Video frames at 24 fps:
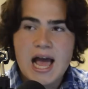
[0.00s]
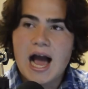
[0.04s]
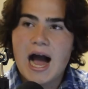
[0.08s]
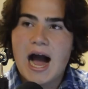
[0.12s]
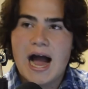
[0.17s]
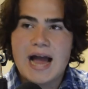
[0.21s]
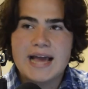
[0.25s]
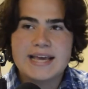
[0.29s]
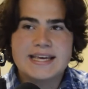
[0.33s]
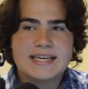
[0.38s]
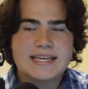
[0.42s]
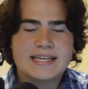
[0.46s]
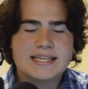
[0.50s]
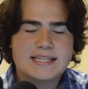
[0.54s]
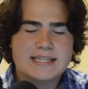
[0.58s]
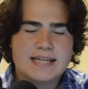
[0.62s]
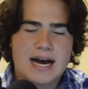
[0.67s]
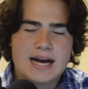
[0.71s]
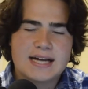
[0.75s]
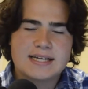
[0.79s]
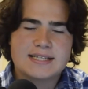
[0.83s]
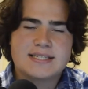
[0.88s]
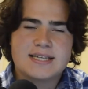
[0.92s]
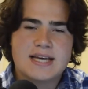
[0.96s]
I
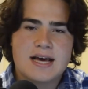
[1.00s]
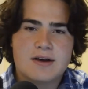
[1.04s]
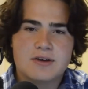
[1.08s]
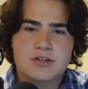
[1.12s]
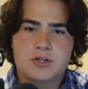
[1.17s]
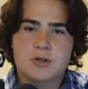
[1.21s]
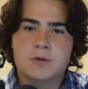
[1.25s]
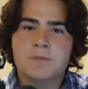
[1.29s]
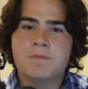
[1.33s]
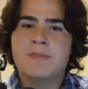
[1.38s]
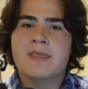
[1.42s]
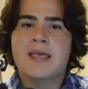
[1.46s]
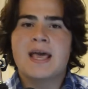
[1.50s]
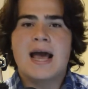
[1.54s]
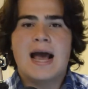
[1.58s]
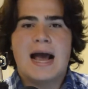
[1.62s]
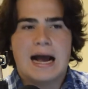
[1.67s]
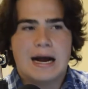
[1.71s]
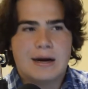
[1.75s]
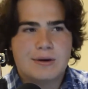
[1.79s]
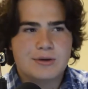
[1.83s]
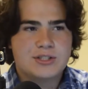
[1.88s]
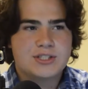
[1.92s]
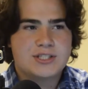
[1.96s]
cannot tell you
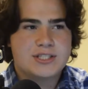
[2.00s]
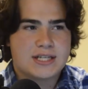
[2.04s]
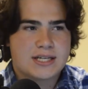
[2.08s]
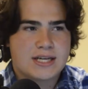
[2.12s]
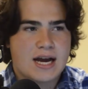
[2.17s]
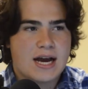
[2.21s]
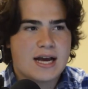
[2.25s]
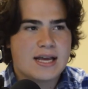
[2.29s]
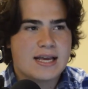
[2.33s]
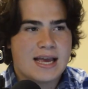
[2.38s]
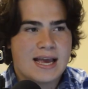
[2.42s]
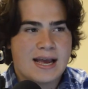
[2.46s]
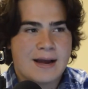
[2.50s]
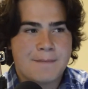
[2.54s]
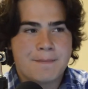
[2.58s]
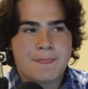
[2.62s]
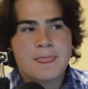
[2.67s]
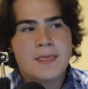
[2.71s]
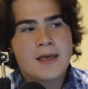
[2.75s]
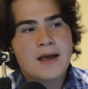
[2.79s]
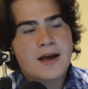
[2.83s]
how sick I am